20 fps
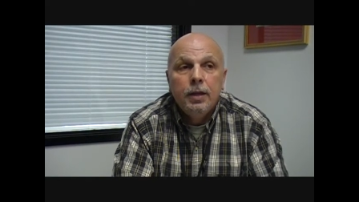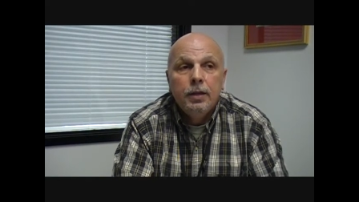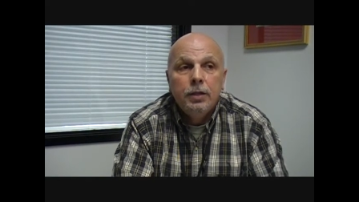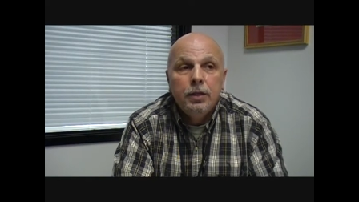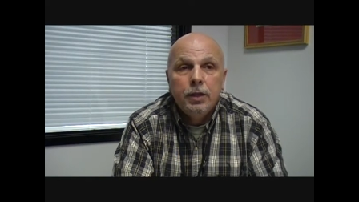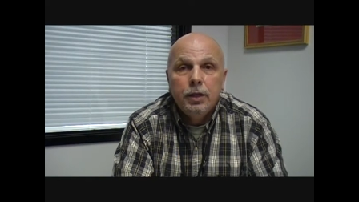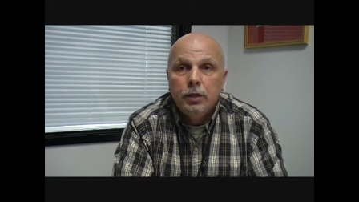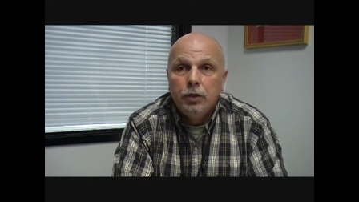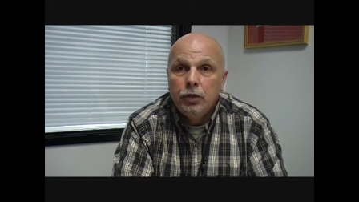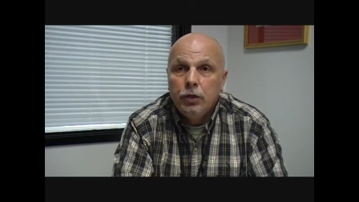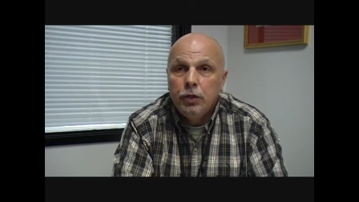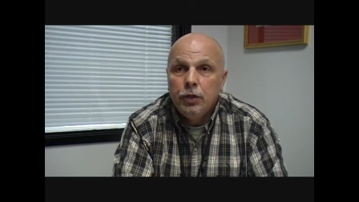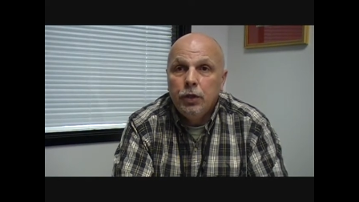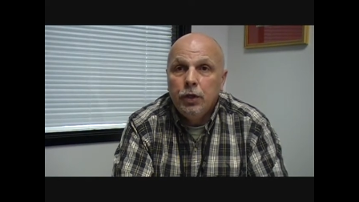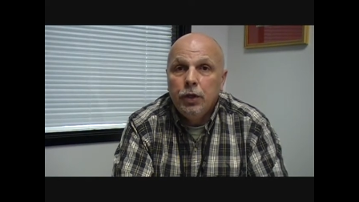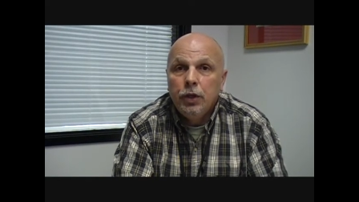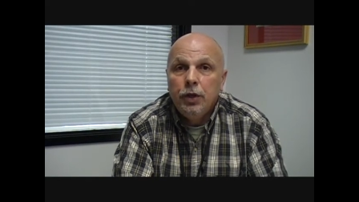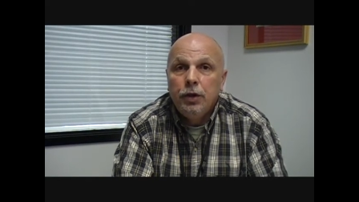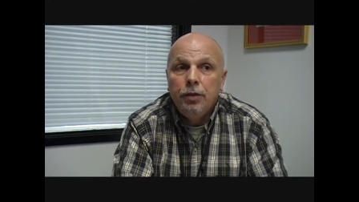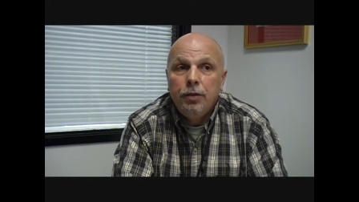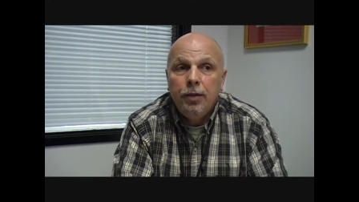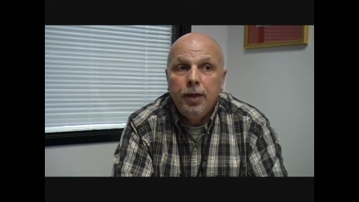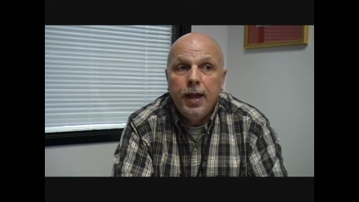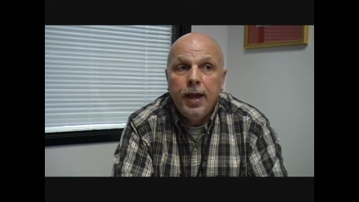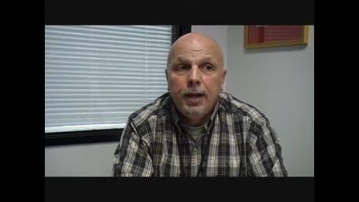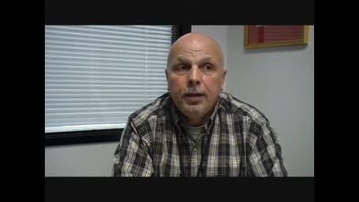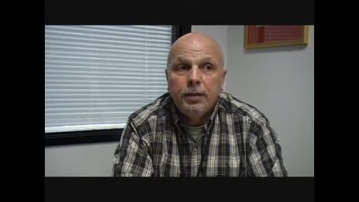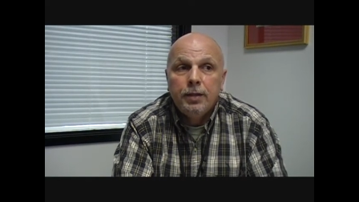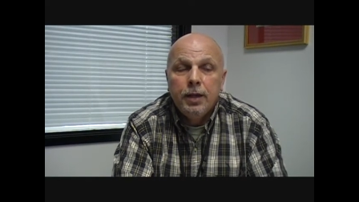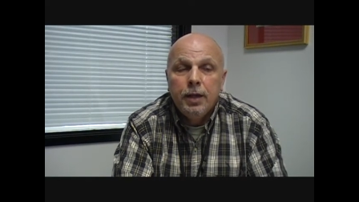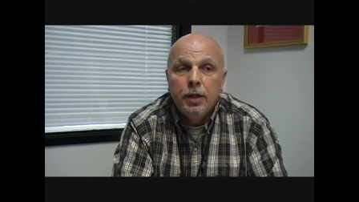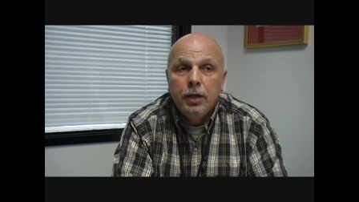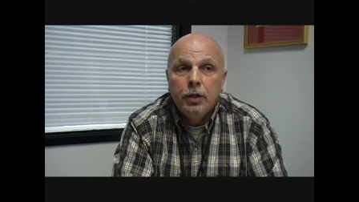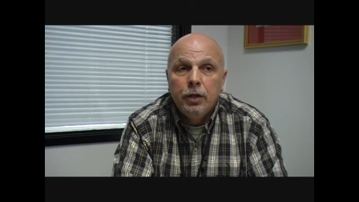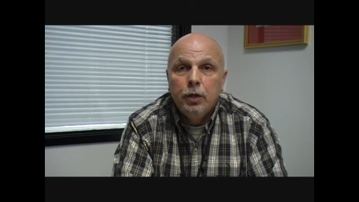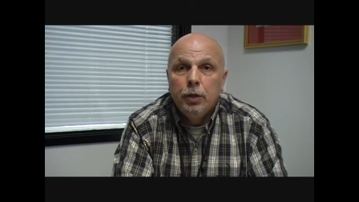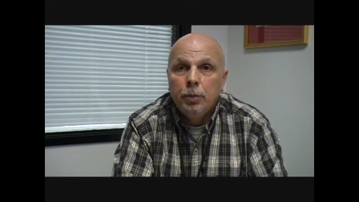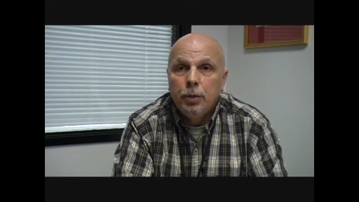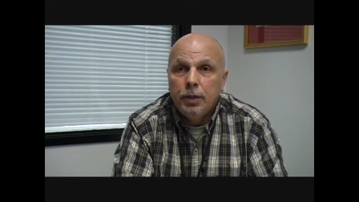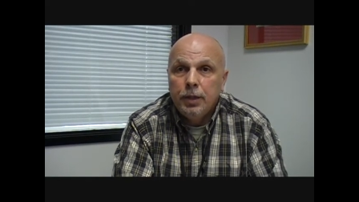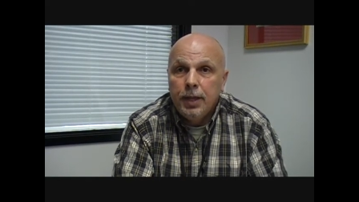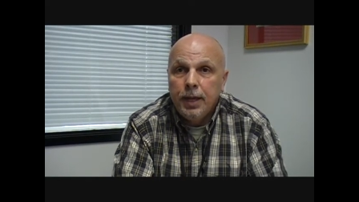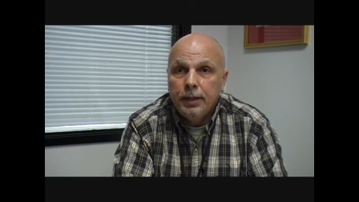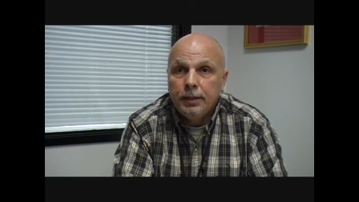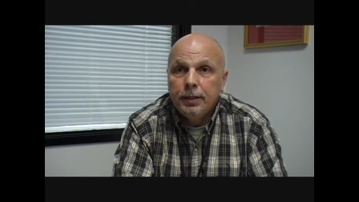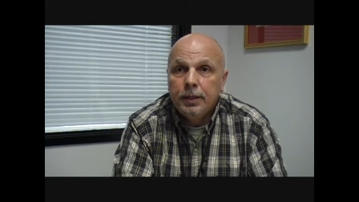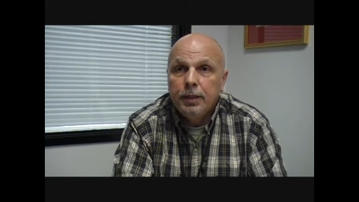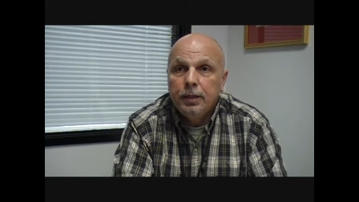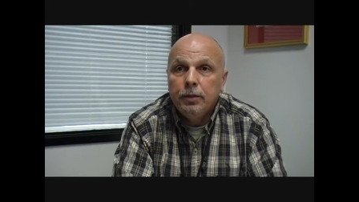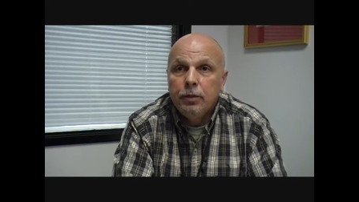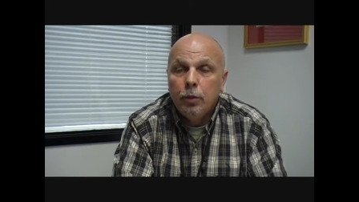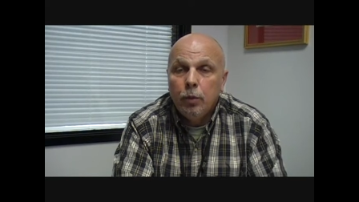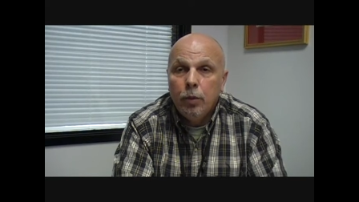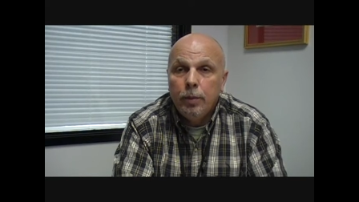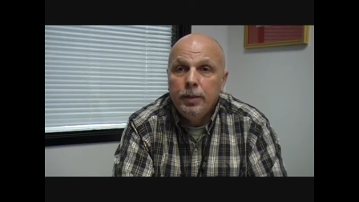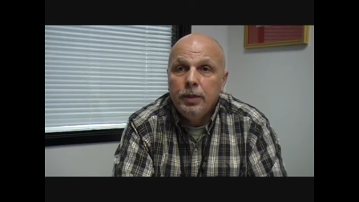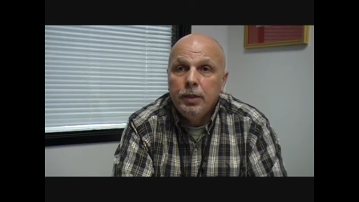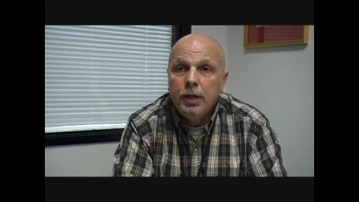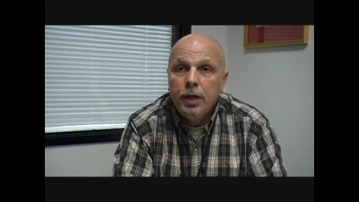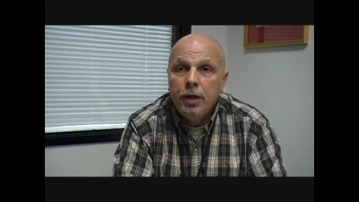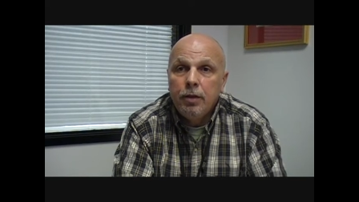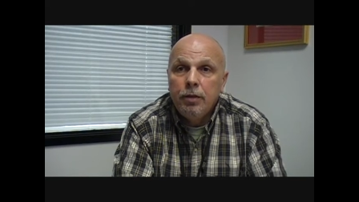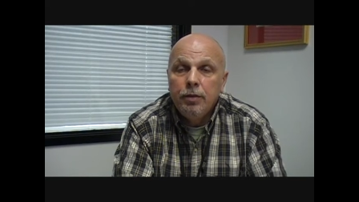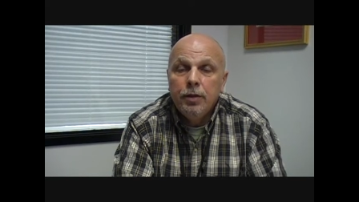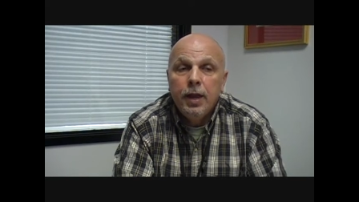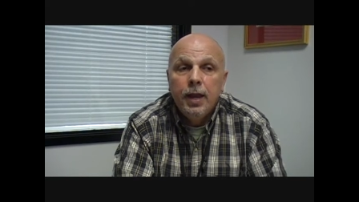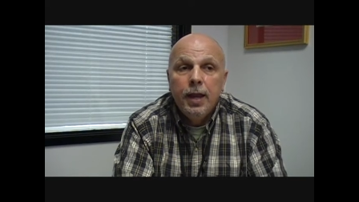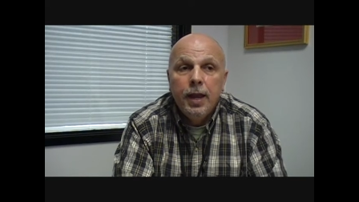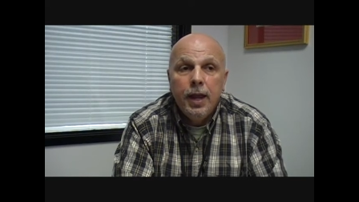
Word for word: to ensure that you're protecting the woman's health